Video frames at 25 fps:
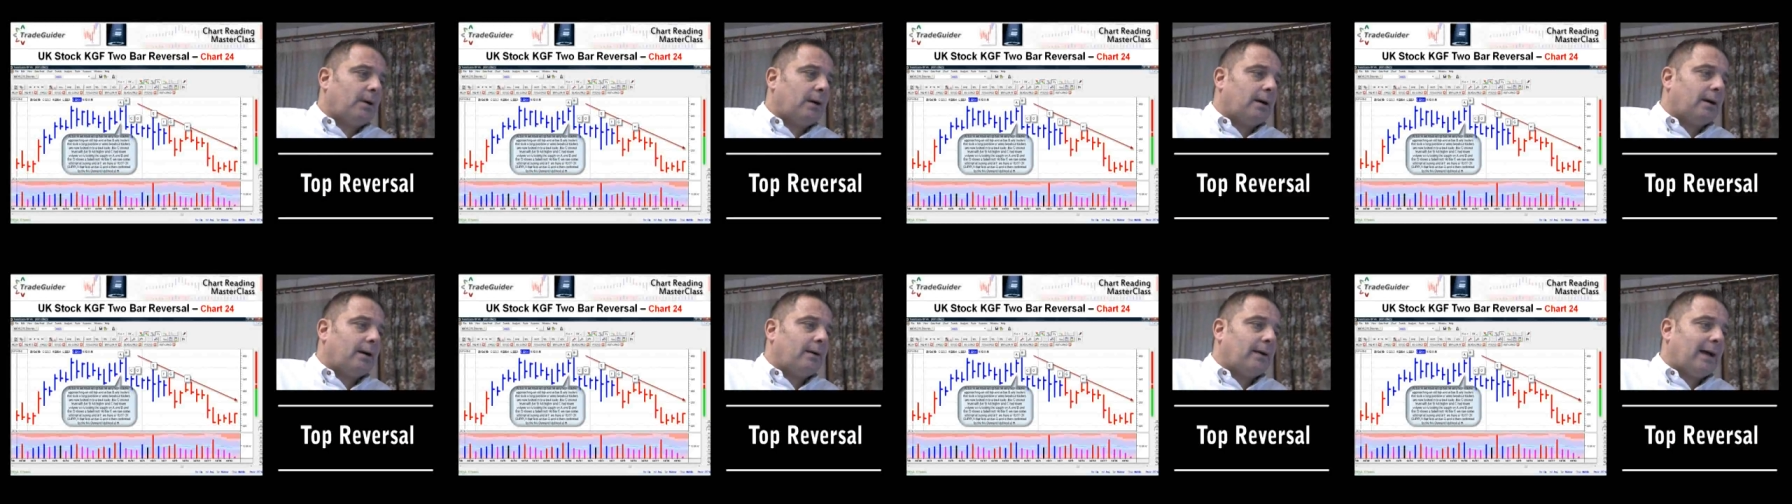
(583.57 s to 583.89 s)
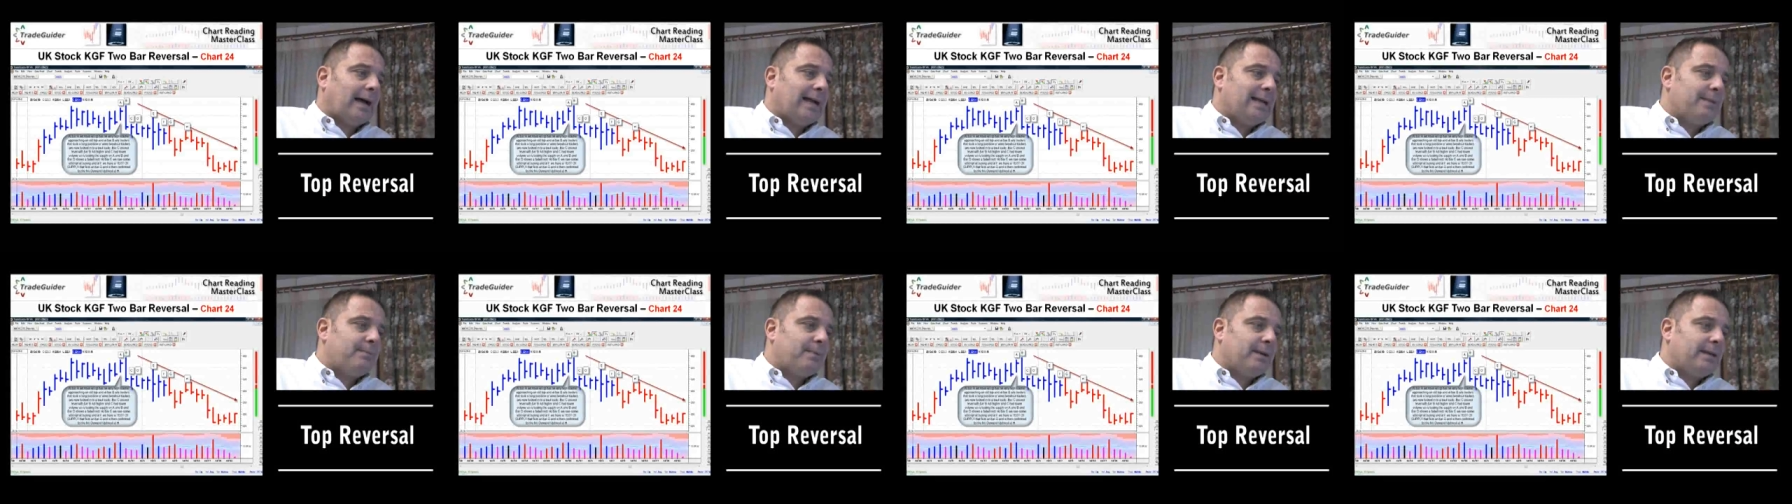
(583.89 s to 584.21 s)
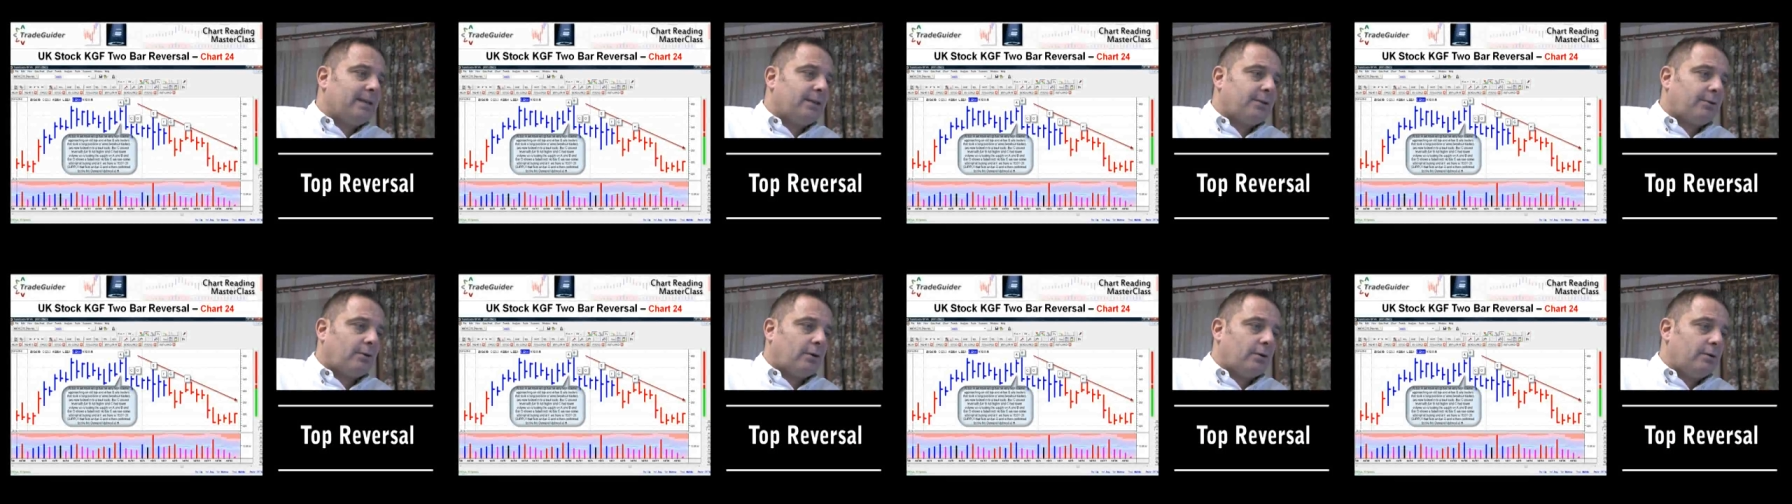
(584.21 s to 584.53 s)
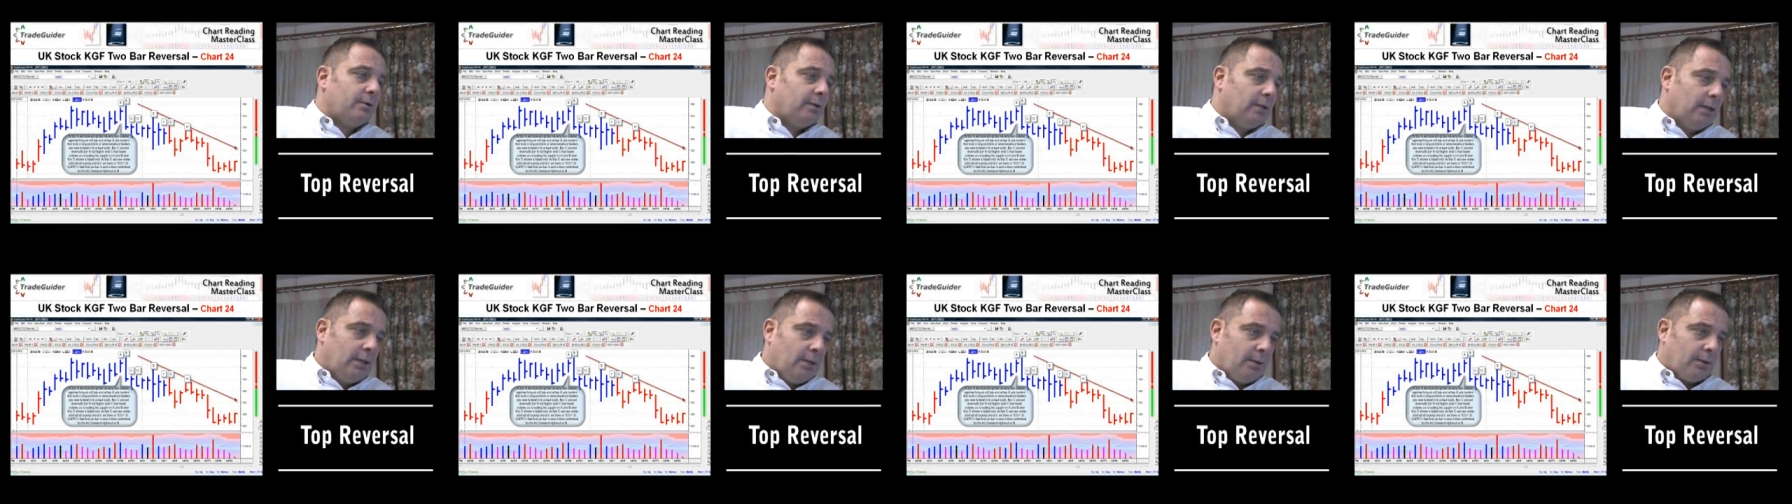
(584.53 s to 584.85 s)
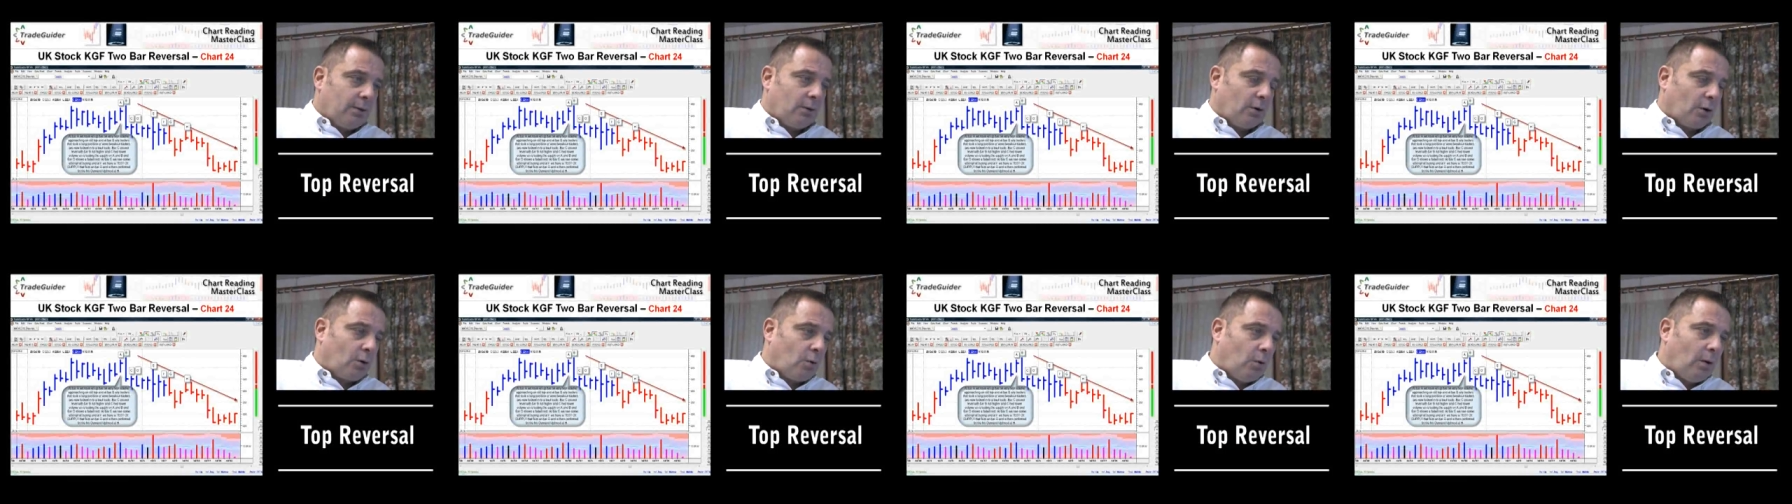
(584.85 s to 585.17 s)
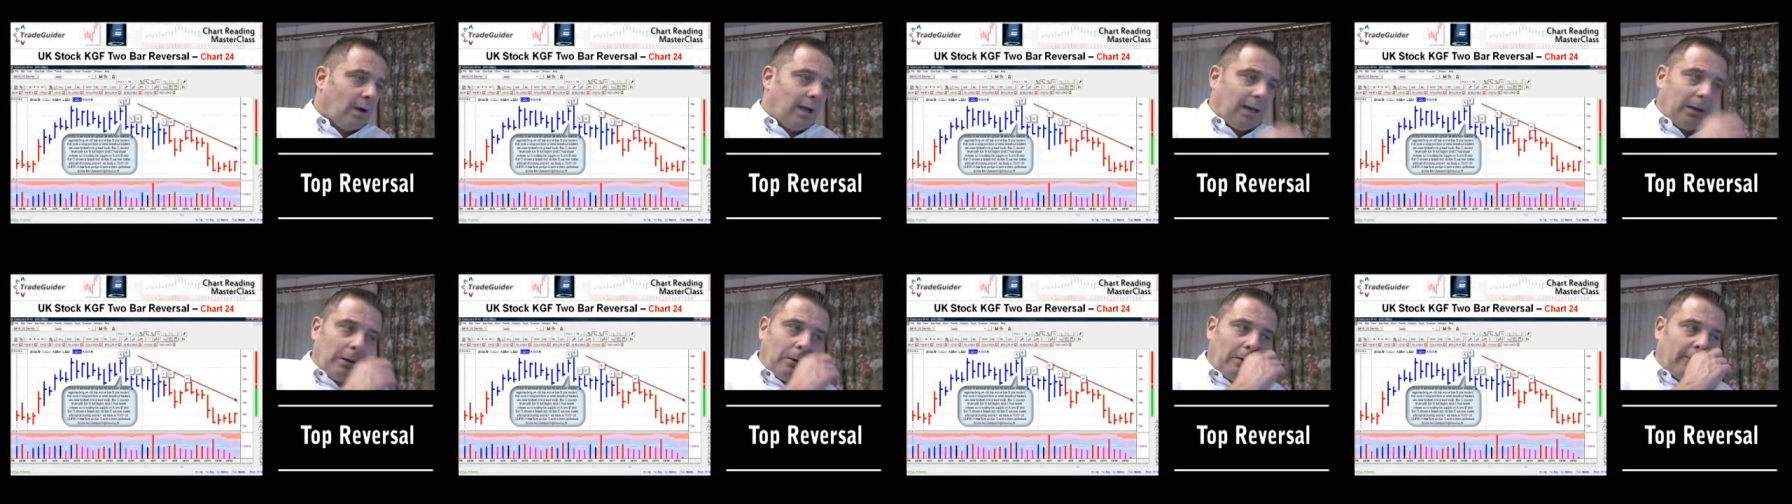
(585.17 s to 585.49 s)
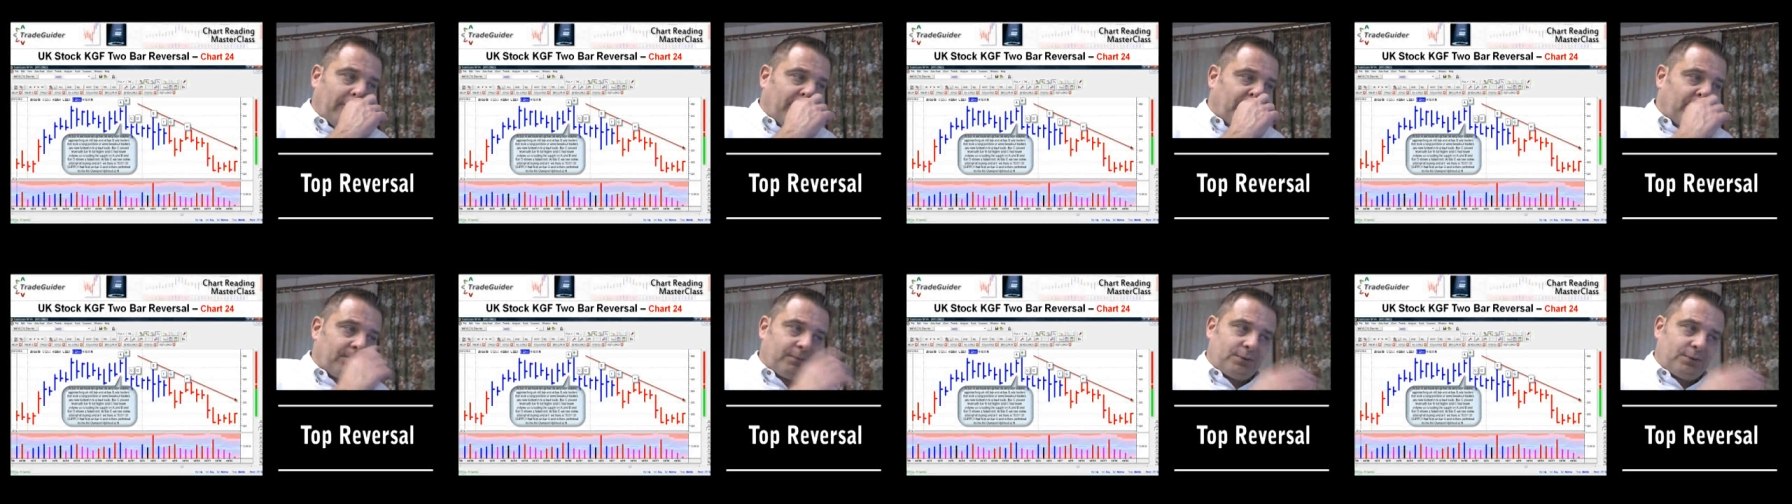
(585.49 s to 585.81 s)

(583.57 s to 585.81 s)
A, B through. Got quite a lot of,